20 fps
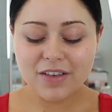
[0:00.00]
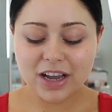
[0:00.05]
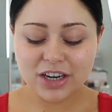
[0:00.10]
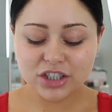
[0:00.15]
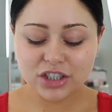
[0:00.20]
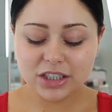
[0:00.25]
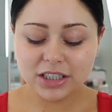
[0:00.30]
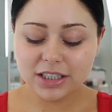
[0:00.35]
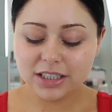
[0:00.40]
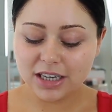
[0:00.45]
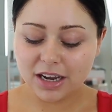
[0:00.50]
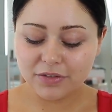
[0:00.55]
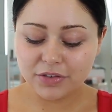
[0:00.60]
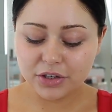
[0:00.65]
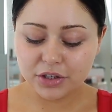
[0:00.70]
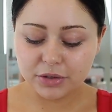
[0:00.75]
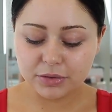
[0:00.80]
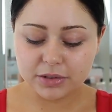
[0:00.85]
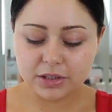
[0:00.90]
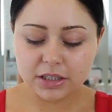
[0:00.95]
I've actually never
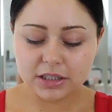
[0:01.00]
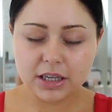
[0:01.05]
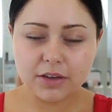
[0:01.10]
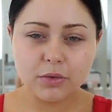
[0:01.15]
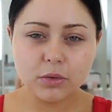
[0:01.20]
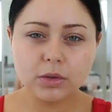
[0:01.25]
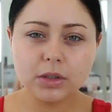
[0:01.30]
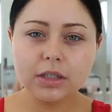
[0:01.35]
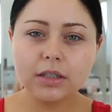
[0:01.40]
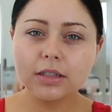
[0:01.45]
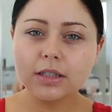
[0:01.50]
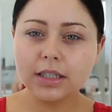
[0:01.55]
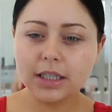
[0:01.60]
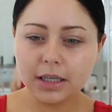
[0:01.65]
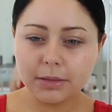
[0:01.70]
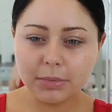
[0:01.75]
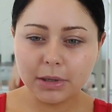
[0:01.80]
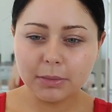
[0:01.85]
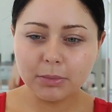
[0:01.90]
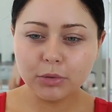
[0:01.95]
used this. I've only
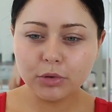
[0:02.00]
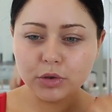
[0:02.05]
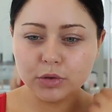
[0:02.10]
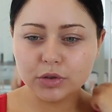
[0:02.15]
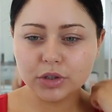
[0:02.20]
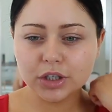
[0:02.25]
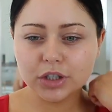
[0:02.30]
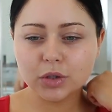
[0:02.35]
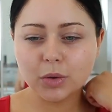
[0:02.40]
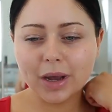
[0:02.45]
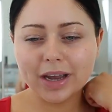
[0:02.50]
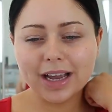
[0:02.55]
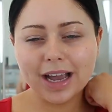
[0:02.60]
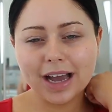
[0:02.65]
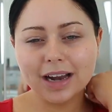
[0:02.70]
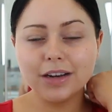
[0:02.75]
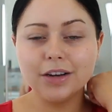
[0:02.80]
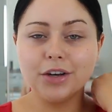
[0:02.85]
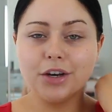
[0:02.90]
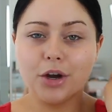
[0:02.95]
seen people use it, so I
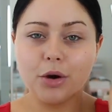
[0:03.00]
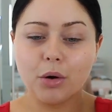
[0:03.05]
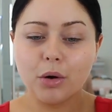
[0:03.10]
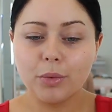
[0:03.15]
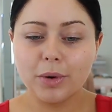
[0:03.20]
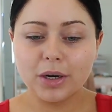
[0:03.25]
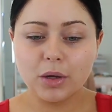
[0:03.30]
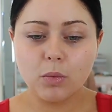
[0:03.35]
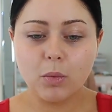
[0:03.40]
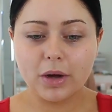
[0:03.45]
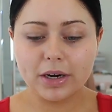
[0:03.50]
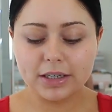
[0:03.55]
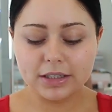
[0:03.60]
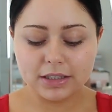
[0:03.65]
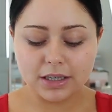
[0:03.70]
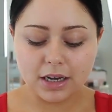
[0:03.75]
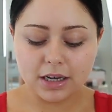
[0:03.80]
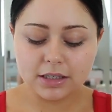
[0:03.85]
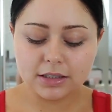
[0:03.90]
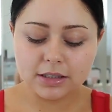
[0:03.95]
kind of know already what
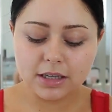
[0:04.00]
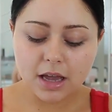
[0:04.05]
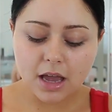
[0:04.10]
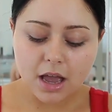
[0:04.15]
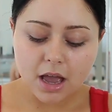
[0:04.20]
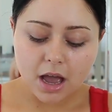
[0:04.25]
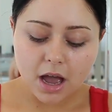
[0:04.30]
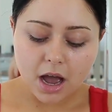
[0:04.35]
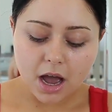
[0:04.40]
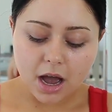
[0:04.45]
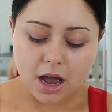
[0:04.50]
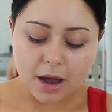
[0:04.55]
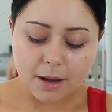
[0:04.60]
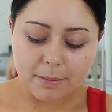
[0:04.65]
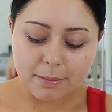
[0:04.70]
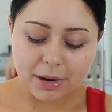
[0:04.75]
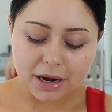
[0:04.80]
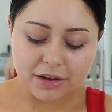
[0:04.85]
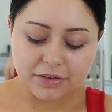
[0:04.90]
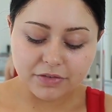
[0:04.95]
it does,
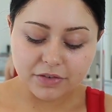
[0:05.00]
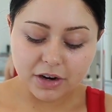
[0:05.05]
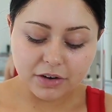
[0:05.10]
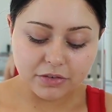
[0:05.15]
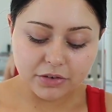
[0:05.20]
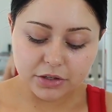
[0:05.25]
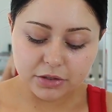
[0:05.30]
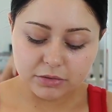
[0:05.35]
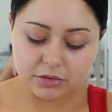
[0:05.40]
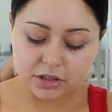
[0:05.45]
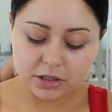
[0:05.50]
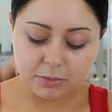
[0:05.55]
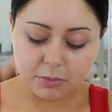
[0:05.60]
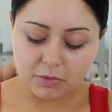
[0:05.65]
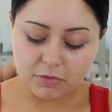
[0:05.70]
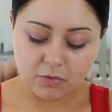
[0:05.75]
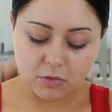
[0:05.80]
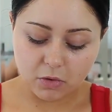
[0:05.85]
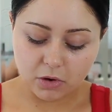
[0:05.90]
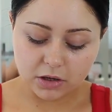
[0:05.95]
um, but I've never used it
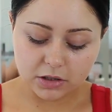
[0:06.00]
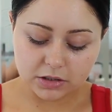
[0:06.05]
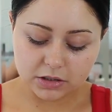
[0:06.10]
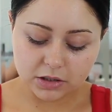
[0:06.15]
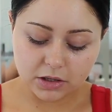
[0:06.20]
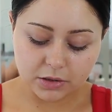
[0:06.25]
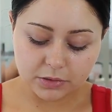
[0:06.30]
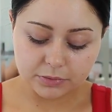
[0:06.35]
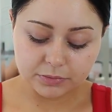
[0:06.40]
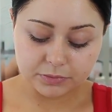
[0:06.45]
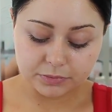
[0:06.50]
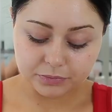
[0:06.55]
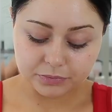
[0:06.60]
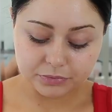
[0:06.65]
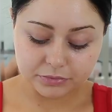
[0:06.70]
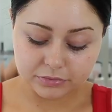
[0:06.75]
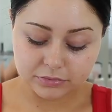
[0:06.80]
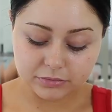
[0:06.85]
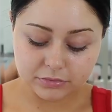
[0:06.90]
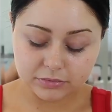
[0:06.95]
before, so
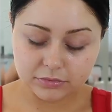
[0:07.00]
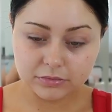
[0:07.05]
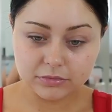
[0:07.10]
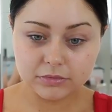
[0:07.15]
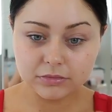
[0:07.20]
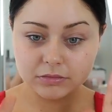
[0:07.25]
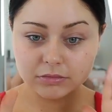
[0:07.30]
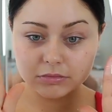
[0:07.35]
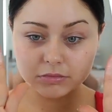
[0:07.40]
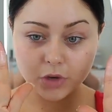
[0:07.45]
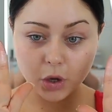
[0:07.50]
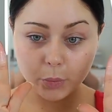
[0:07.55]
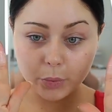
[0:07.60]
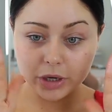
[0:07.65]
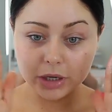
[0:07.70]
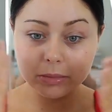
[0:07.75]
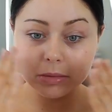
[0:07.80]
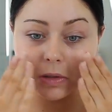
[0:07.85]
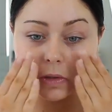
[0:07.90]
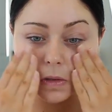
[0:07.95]

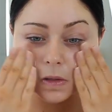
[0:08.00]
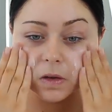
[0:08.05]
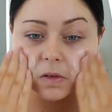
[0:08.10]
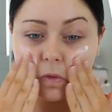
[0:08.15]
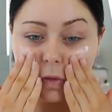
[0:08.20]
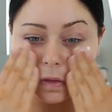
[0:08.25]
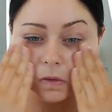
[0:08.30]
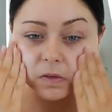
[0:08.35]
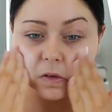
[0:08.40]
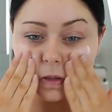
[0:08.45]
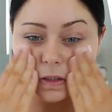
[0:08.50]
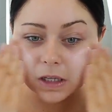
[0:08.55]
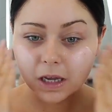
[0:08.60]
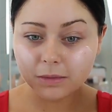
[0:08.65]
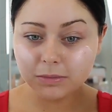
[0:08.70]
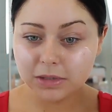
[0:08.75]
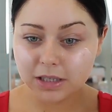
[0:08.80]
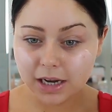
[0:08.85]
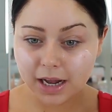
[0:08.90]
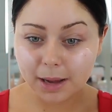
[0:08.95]
we're gonna be using it for the first
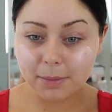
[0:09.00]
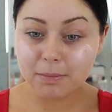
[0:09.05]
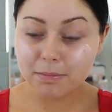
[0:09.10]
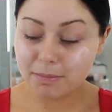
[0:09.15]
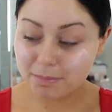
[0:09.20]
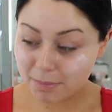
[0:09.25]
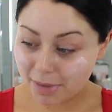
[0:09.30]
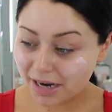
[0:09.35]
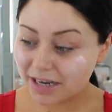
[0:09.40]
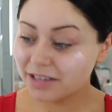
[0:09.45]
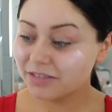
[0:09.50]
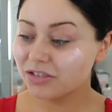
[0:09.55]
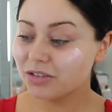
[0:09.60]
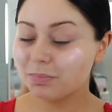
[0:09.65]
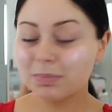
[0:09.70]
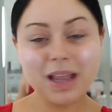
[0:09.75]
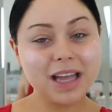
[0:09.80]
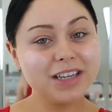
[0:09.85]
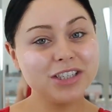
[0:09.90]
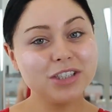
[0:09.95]
time today. I might have
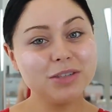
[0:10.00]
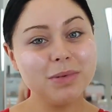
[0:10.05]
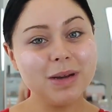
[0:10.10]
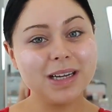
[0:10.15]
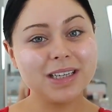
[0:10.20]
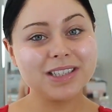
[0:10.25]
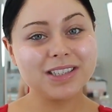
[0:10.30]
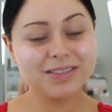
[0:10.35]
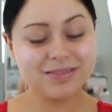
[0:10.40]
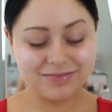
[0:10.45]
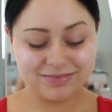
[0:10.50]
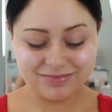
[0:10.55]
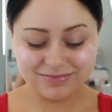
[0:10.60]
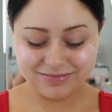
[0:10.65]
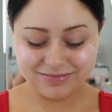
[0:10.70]
applied too much.